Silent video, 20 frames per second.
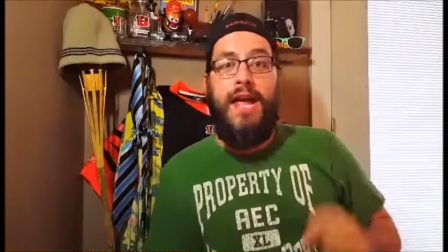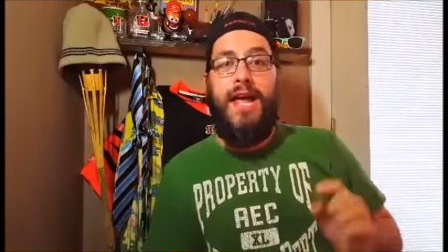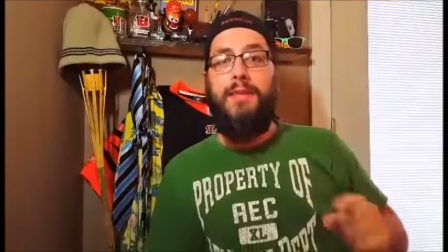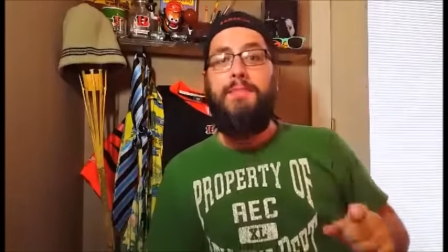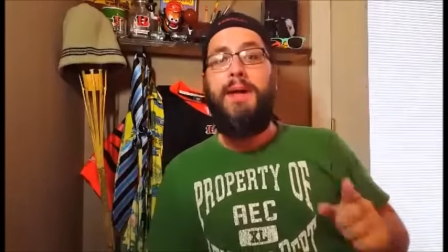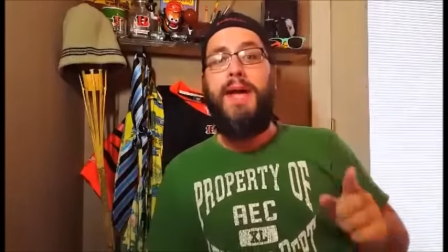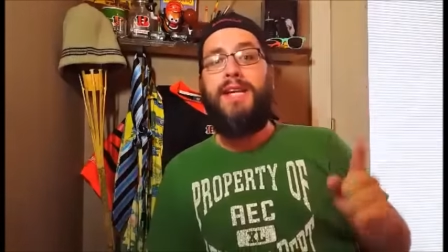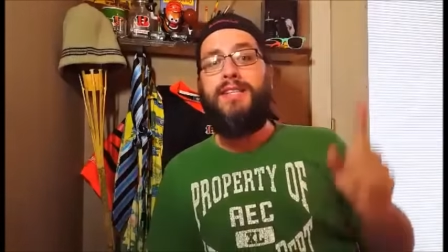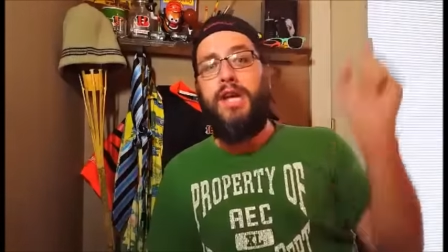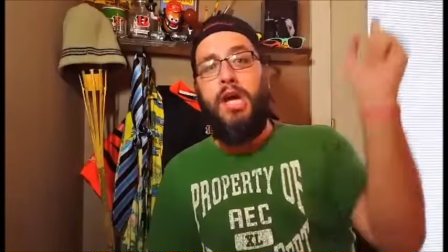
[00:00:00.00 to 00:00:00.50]
He
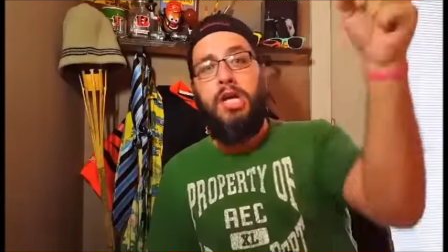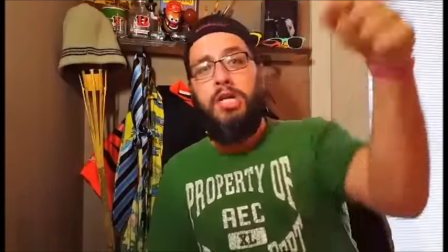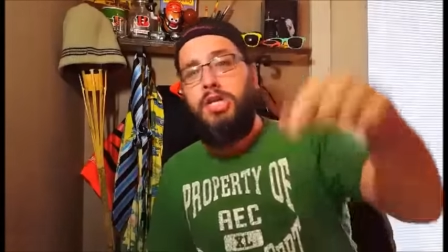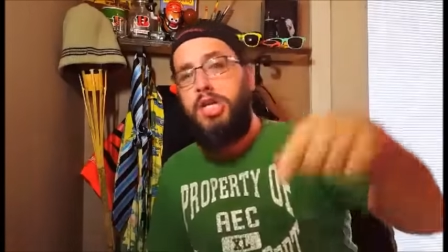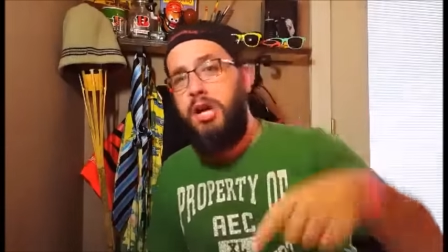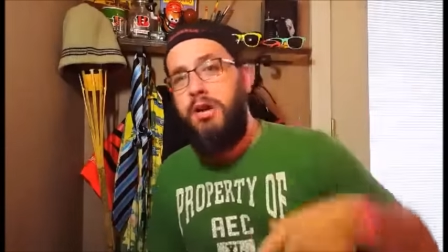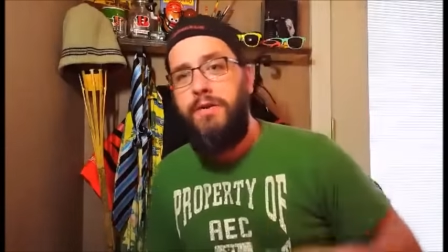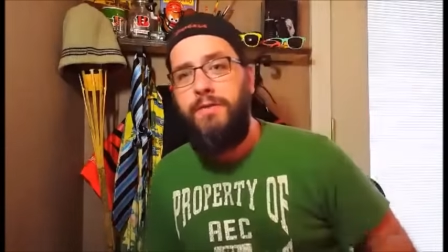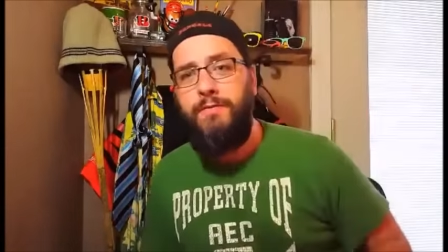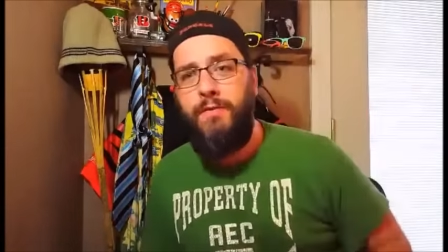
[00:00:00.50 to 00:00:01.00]
makes
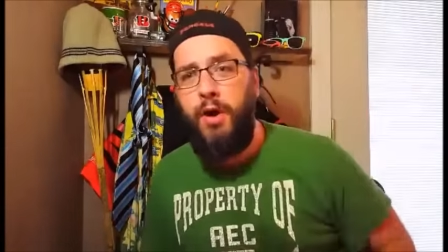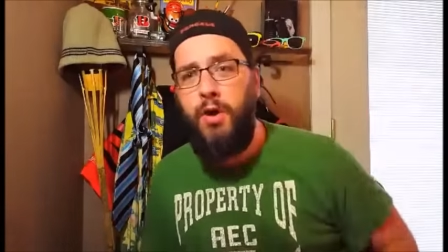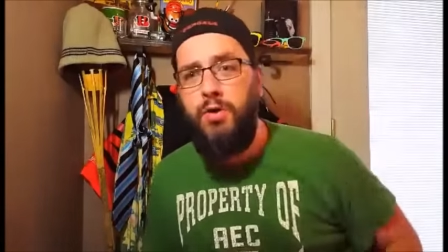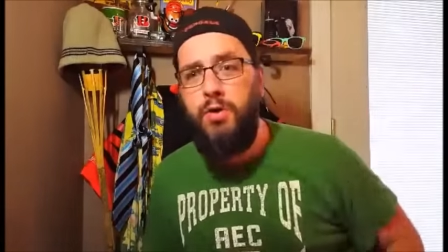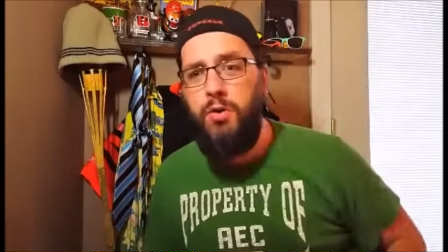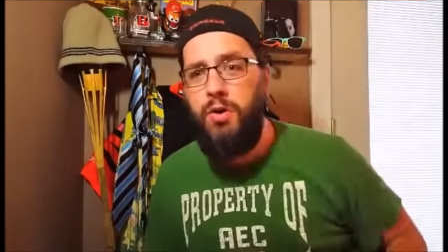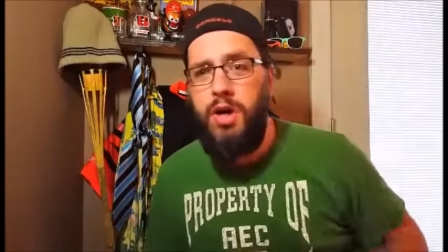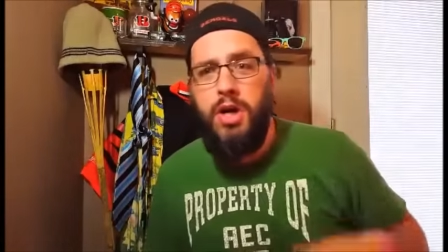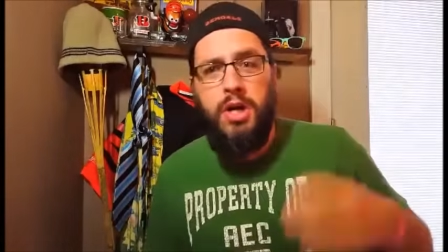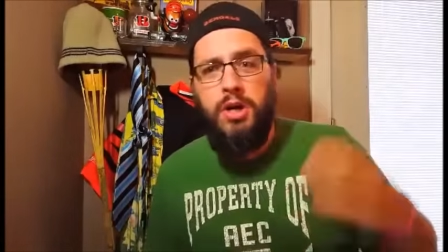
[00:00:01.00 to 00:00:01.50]
Jared
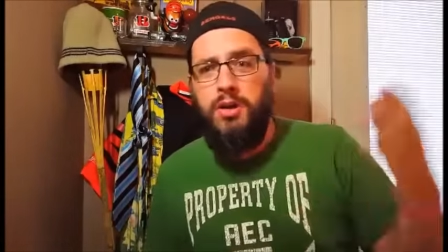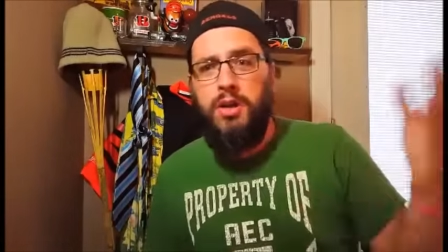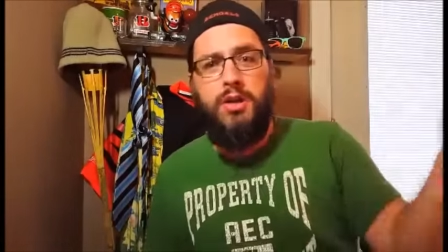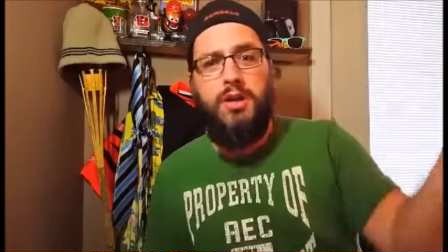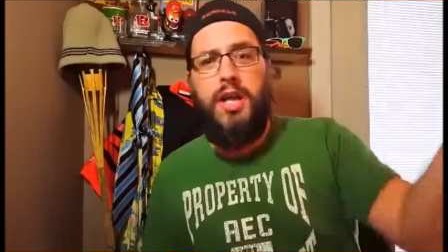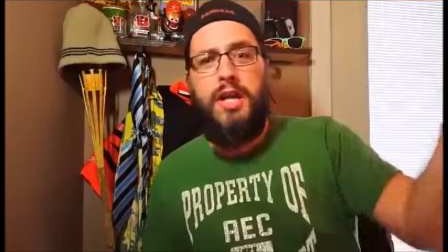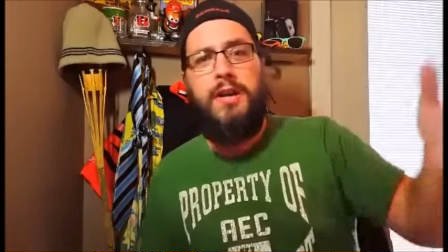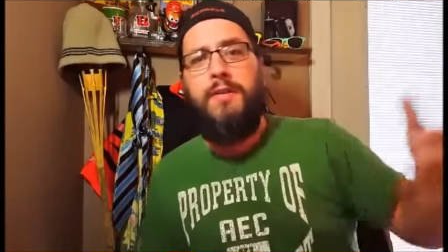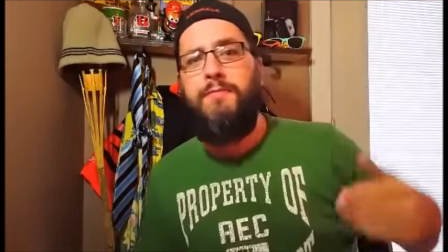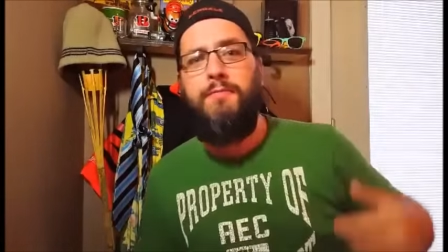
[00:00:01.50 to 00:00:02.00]
Fogle
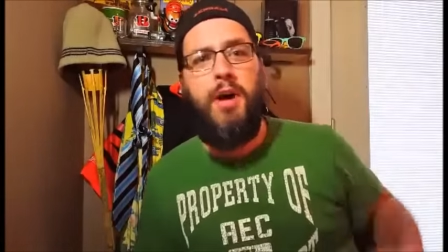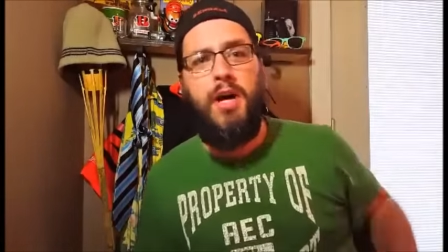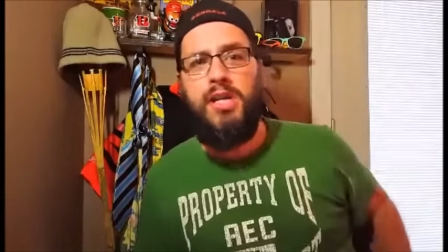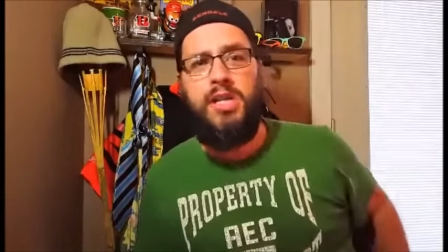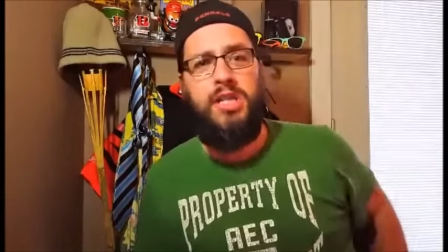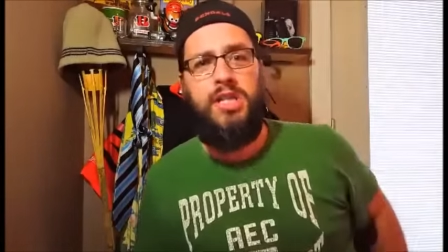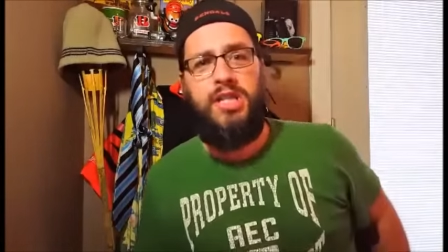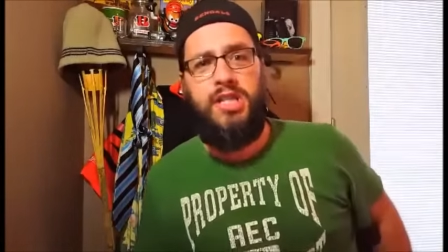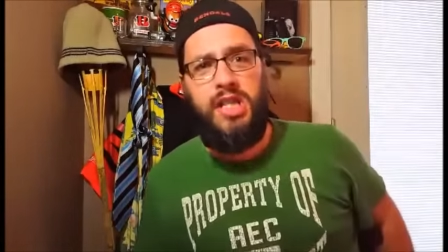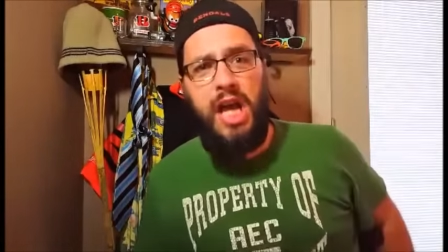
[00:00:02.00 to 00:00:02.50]
look like a
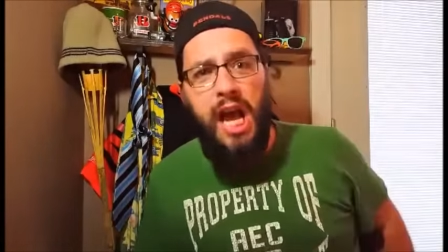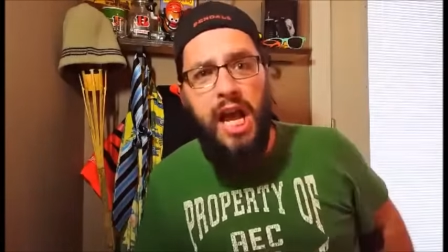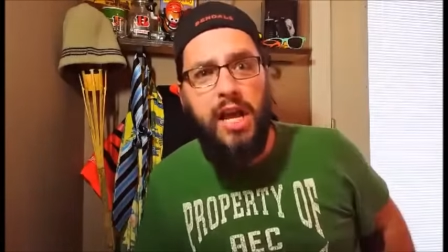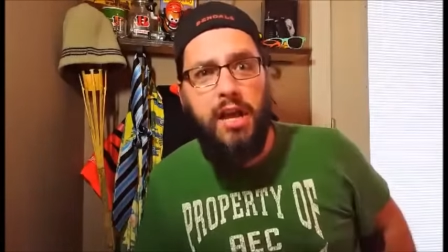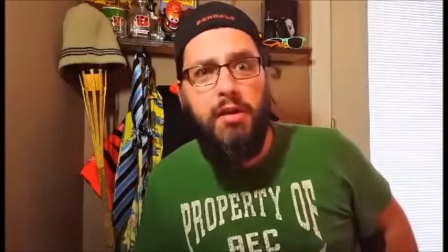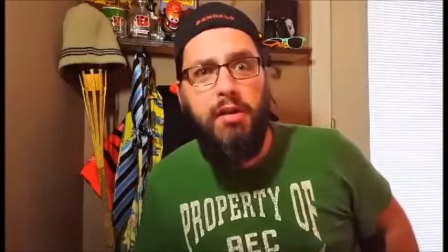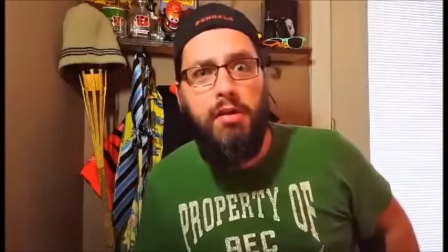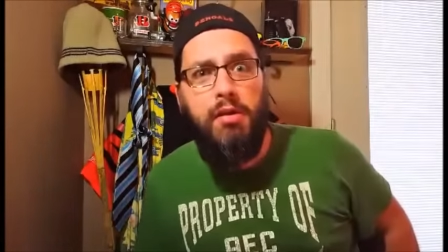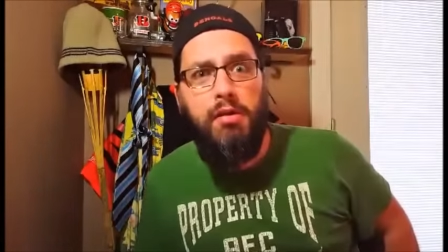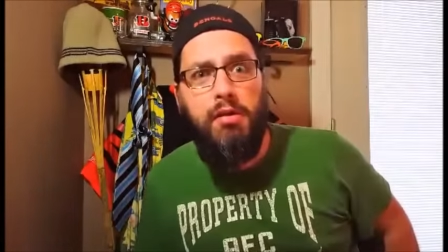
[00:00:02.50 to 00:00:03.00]
fucking
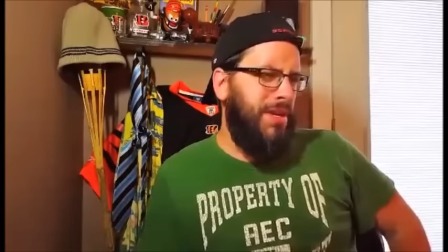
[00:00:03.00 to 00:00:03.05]
saint!